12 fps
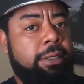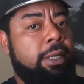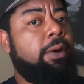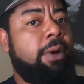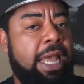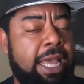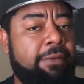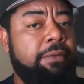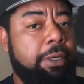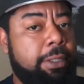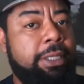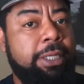having to
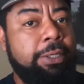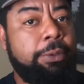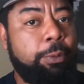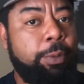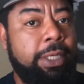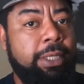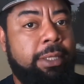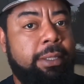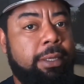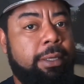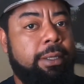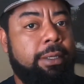deal with
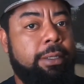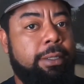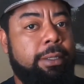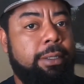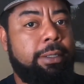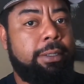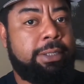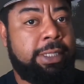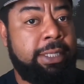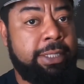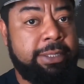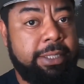
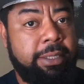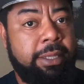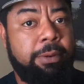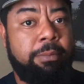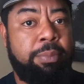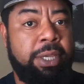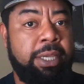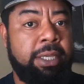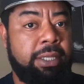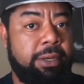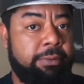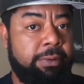ticks, and they're big,
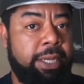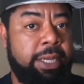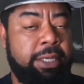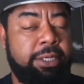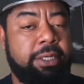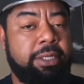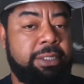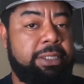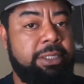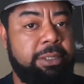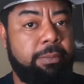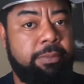they're red. You're going
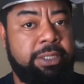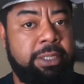to see a